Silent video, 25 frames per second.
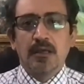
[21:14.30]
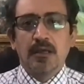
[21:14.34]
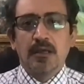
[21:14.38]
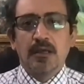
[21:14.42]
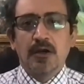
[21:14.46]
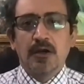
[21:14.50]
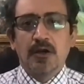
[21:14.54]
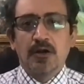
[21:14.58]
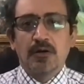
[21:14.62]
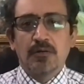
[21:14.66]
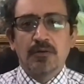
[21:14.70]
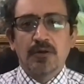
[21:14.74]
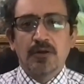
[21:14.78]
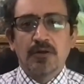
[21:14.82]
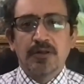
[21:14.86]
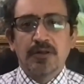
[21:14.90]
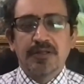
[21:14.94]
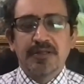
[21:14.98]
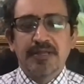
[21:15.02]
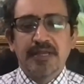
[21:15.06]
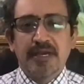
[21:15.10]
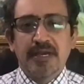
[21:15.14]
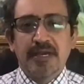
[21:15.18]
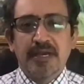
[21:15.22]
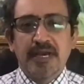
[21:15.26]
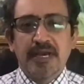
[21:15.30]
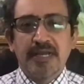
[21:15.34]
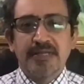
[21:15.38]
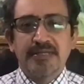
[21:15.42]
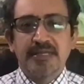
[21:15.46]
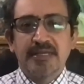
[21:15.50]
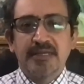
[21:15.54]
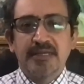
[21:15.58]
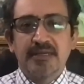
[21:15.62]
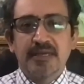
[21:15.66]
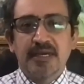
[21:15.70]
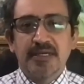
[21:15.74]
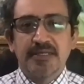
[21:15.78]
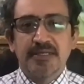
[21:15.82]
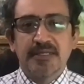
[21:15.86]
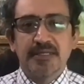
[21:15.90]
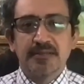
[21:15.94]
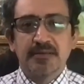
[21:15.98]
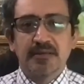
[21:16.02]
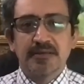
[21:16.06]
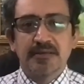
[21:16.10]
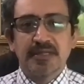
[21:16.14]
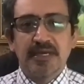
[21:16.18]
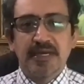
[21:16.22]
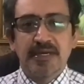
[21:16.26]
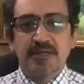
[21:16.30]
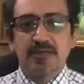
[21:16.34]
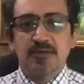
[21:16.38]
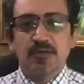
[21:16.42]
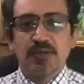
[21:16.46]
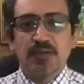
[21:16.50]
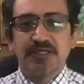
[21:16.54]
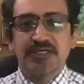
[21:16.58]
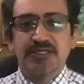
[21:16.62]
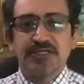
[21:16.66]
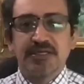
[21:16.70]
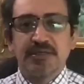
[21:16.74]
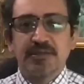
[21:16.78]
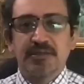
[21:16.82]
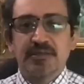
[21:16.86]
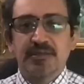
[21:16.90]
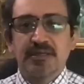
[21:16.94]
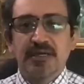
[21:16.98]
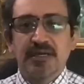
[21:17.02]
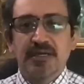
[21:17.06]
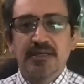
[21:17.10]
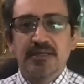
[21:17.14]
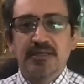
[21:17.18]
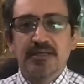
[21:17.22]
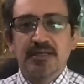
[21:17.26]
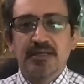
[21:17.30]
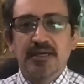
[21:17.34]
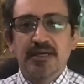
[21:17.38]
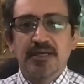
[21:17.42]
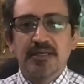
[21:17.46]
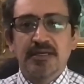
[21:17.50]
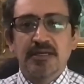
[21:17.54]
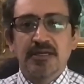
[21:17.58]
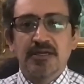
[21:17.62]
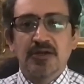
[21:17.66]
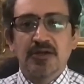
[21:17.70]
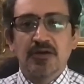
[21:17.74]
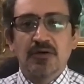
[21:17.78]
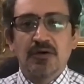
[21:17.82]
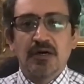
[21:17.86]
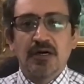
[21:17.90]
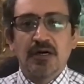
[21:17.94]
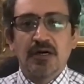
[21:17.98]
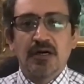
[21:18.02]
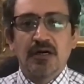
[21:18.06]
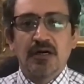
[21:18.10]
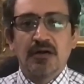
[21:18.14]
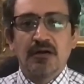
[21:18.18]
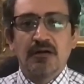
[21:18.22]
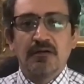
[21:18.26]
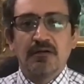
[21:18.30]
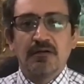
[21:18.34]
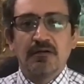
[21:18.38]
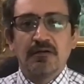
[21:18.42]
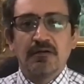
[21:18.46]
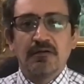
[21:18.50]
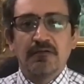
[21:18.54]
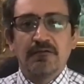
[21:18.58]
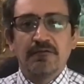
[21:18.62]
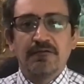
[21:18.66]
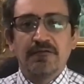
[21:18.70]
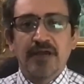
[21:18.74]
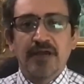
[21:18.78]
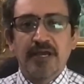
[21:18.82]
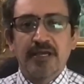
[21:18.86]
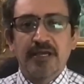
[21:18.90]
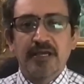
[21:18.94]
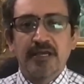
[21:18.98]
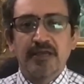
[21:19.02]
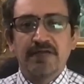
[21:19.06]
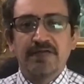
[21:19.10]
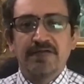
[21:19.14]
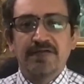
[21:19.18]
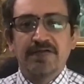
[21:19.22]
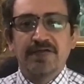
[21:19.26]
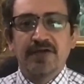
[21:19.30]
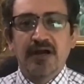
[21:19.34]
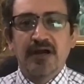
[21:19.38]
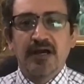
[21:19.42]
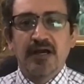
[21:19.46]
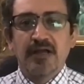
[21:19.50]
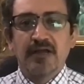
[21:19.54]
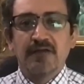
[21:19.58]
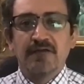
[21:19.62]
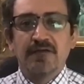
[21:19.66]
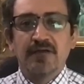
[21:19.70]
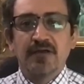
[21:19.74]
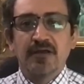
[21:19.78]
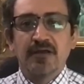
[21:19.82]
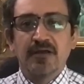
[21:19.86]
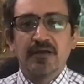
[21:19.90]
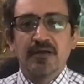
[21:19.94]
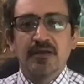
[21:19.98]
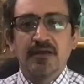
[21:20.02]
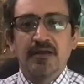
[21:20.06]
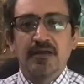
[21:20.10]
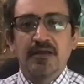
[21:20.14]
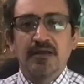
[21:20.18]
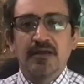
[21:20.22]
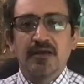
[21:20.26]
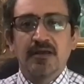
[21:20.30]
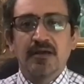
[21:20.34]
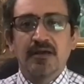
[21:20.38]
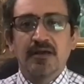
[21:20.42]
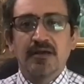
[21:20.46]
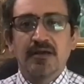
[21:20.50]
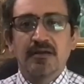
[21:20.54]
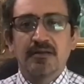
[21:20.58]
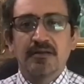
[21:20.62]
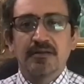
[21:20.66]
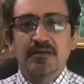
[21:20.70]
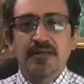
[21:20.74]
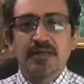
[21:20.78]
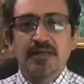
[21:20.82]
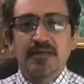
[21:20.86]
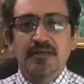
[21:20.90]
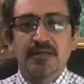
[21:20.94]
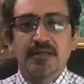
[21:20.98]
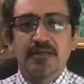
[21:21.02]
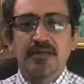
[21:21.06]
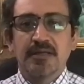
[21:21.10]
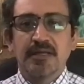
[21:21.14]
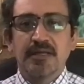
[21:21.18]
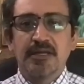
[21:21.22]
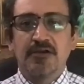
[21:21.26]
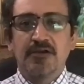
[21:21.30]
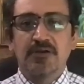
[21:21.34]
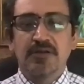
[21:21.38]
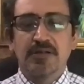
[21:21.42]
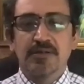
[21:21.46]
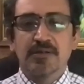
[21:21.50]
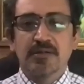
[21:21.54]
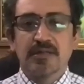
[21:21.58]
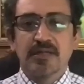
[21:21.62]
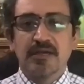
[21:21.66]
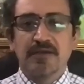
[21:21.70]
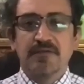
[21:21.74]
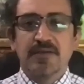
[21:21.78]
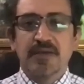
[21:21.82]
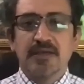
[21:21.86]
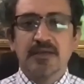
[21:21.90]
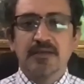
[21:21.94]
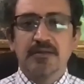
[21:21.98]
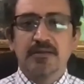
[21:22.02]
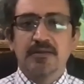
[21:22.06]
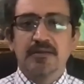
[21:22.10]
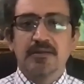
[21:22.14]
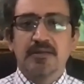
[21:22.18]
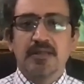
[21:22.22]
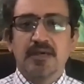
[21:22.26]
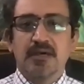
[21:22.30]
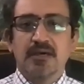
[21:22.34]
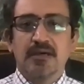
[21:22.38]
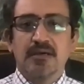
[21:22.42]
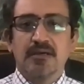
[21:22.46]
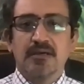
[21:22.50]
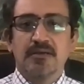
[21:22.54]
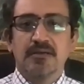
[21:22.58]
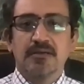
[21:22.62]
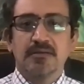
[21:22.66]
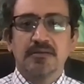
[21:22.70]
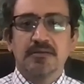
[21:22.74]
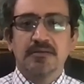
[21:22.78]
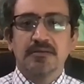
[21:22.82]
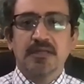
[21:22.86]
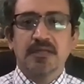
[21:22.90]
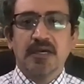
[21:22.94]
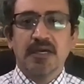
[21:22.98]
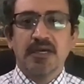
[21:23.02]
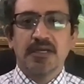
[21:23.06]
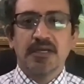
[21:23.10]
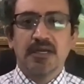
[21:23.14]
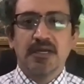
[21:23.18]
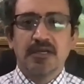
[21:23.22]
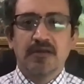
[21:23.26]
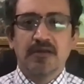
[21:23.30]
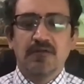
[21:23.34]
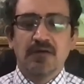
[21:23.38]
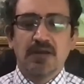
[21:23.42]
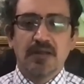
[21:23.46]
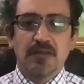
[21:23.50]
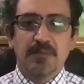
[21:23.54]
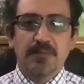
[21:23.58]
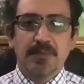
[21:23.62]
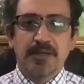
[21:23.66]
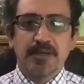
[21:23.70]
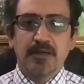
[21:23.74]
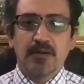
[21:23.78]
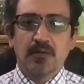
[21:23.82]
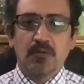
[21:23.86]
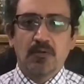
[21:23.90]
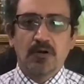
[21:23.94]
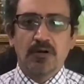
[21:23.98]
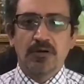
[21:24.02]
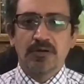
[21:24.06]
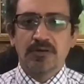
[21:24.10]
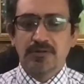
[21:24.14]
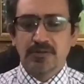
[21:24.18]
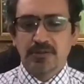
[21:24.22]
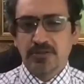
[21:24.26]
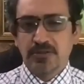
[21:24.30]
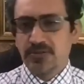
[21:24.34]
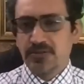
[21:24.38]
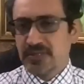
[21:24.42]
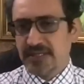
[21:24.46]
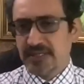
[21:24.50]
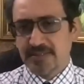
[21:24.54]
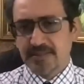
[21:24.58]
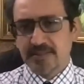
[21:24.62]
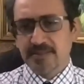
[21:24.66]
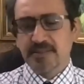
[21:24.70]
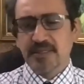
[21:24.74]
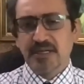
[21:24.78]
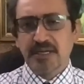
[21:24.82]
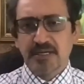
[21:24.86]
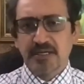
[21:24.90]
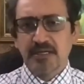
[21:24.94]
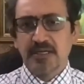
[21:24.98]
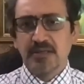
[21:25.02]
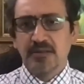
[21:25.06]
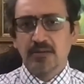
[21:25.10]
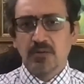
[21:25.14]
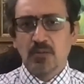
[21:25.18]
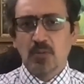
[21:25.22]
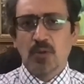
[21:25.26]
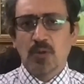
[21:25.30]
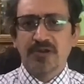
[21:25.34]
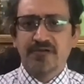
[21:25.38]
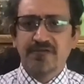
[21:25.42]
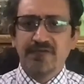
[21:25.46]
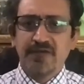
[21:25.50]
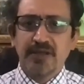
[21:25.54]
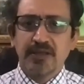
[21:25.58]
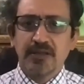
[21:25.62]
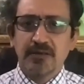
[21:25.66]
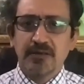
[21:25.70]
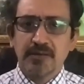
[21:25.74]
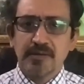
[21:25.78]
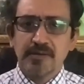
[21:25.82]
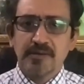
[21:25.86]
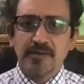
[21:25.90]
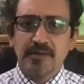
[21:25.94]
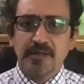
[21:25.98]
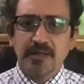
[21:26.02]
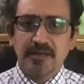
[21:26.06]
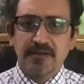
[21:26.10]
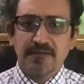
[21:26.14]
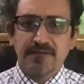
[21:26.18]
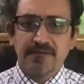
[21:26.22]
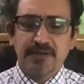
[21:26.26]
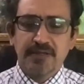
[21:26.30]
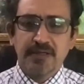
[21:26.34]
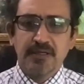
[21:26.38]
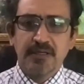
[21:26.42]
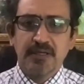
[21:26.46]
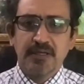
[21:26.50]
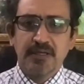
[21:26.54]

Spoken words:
Oh, yeah, I think that's what she said, that, Wangi 5, that the DoD is giving the Idea Development Award. So, that's exactly what we received.